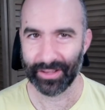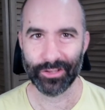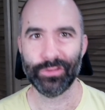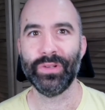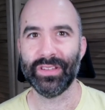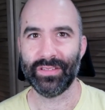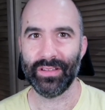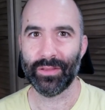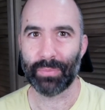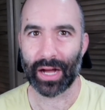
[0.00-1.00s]
so we can
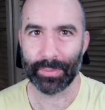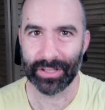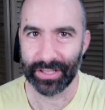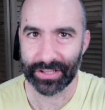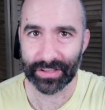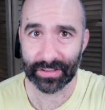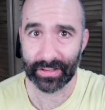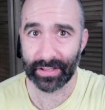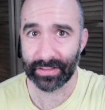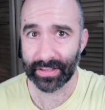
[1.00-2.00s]
see the population
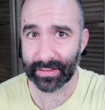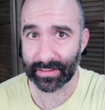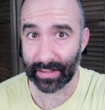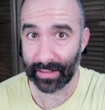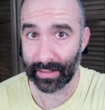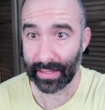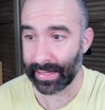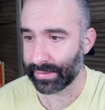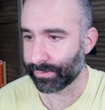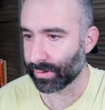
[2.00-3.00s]
statistics
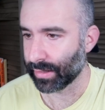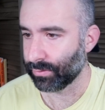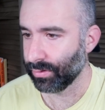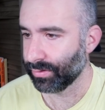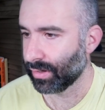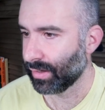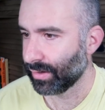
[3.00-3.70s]
at different levels.